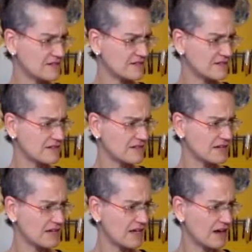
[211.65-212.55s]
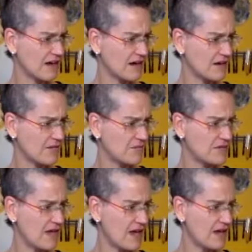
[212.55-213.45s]
P A I R. P
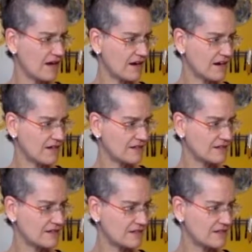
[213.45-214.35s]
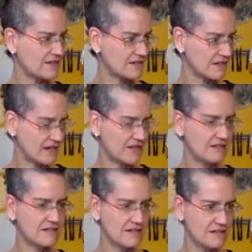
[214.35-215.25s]
A I R. Yeah. Yeah.
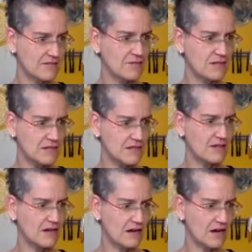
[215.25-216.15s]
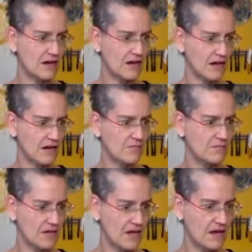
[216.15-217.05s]
P E P A I R. P
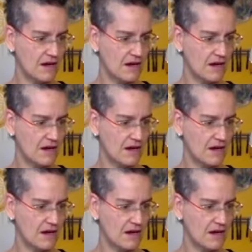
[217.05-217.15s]
A R.